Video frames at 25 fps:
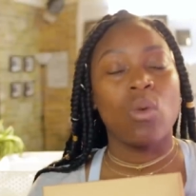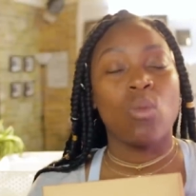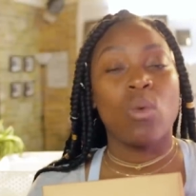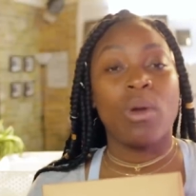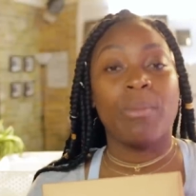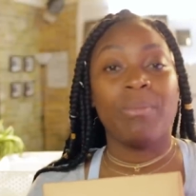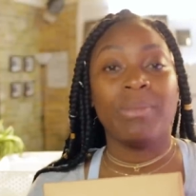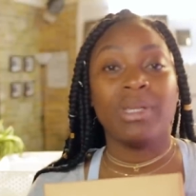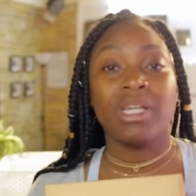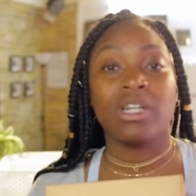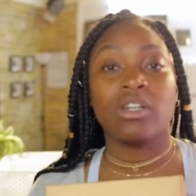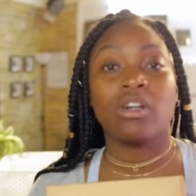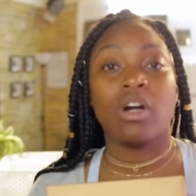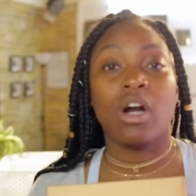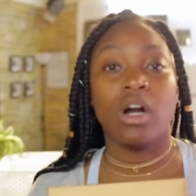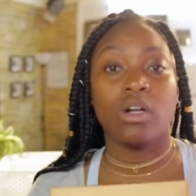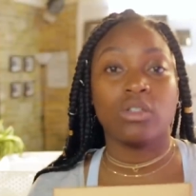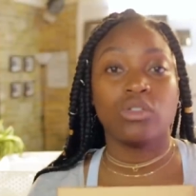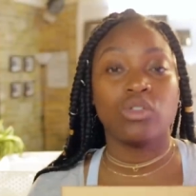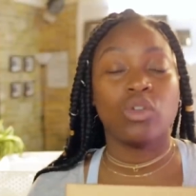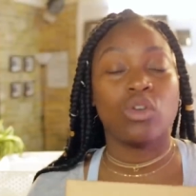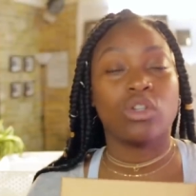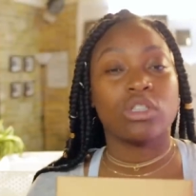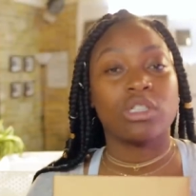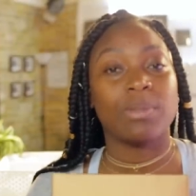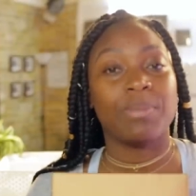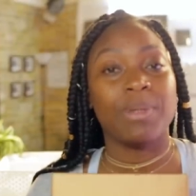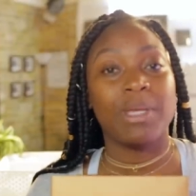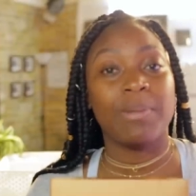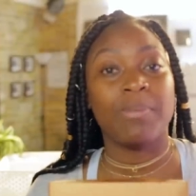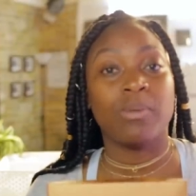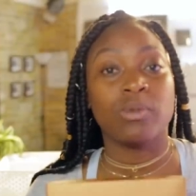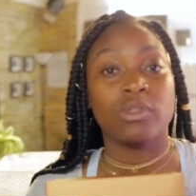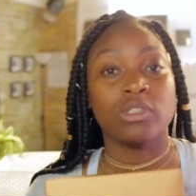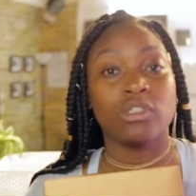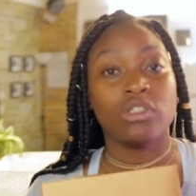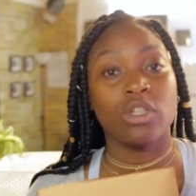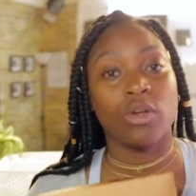when me and Carl talked the
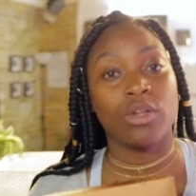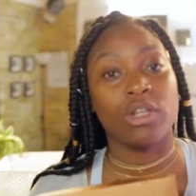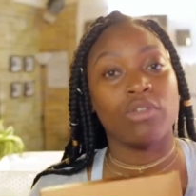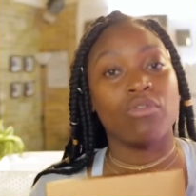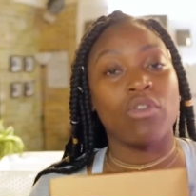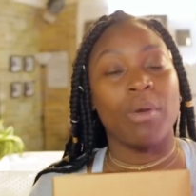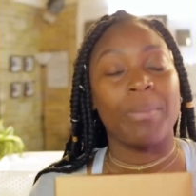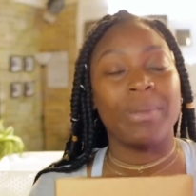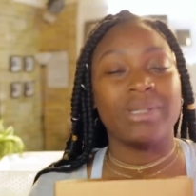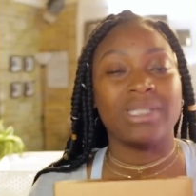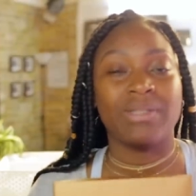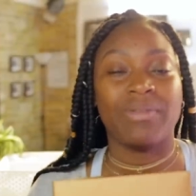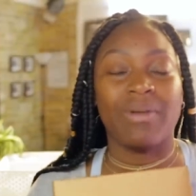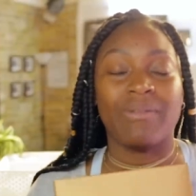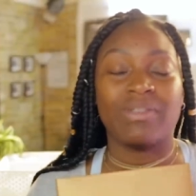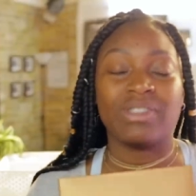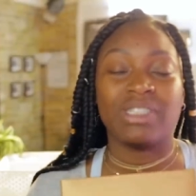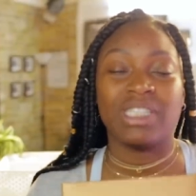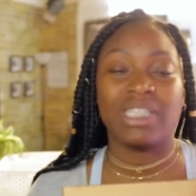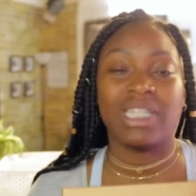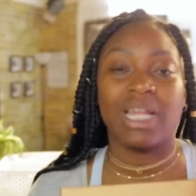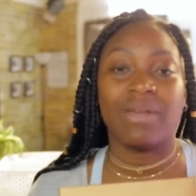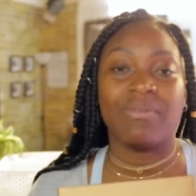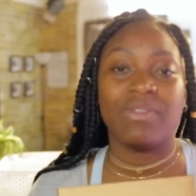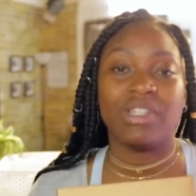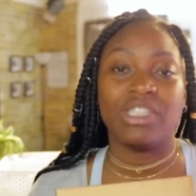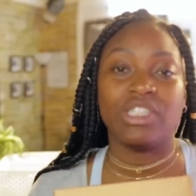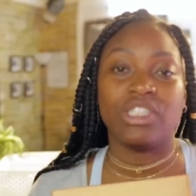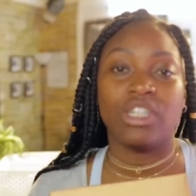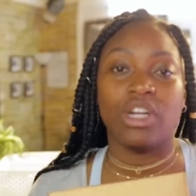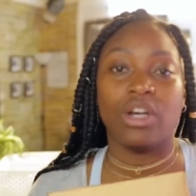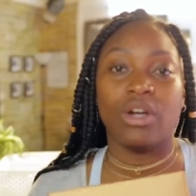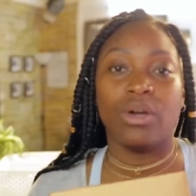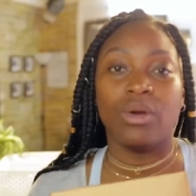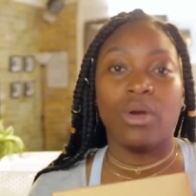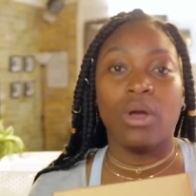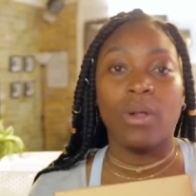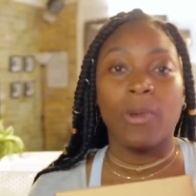People to Tony Robbins. If you haven't seen that
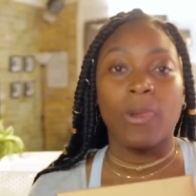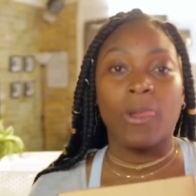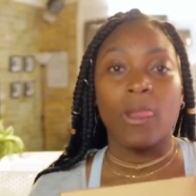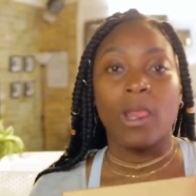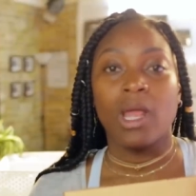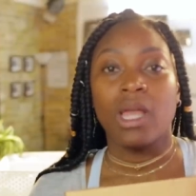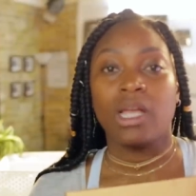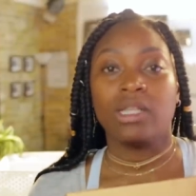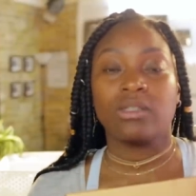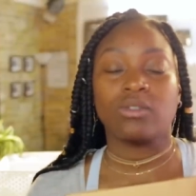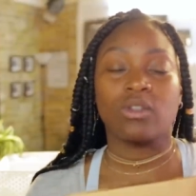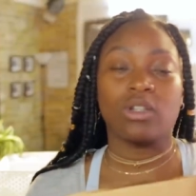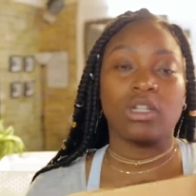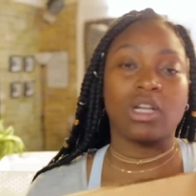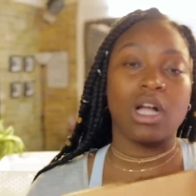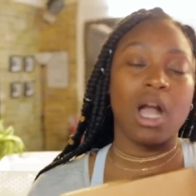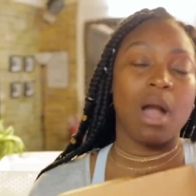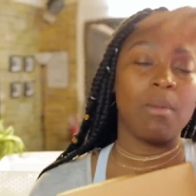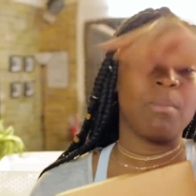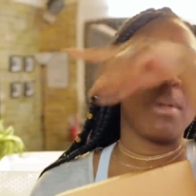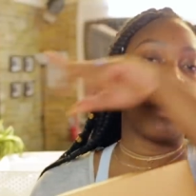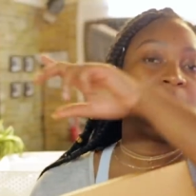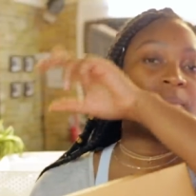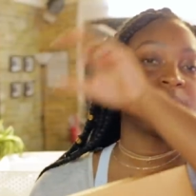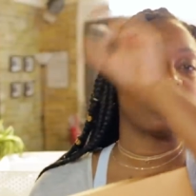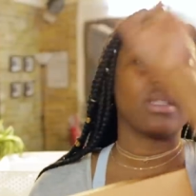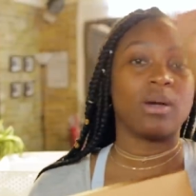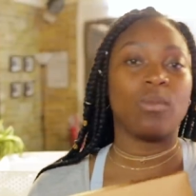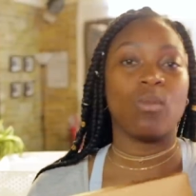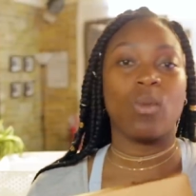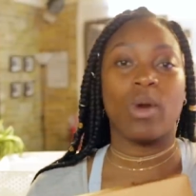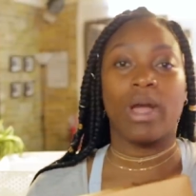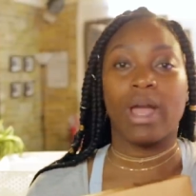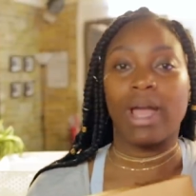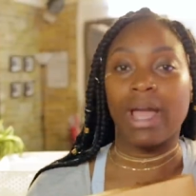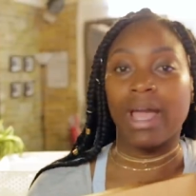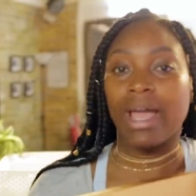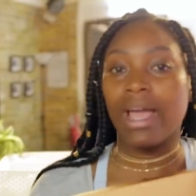video, it's gonna come up
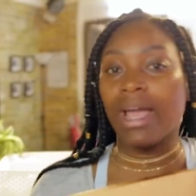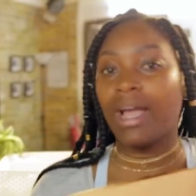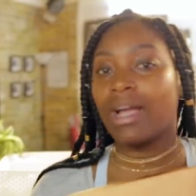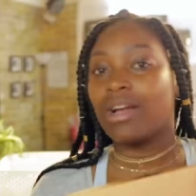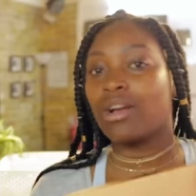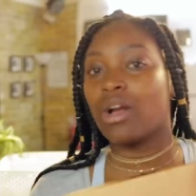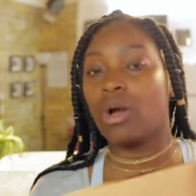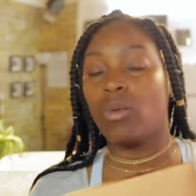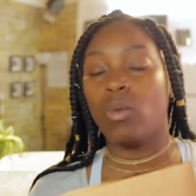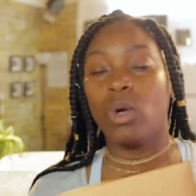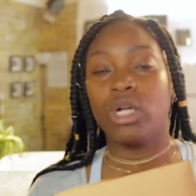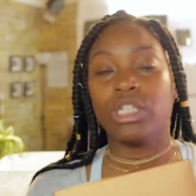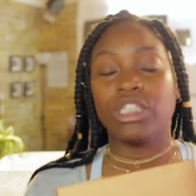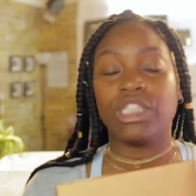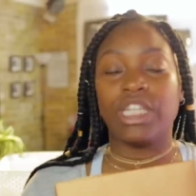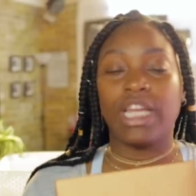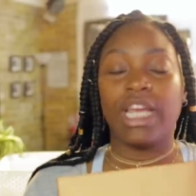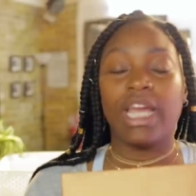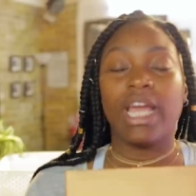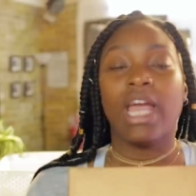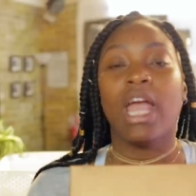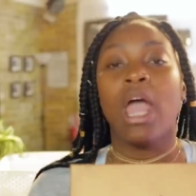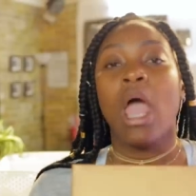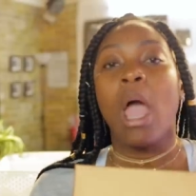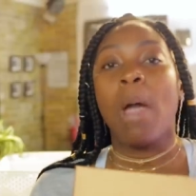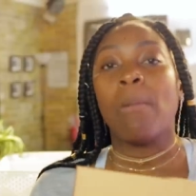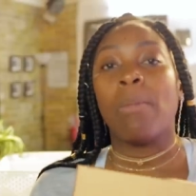somewhere, go watch it.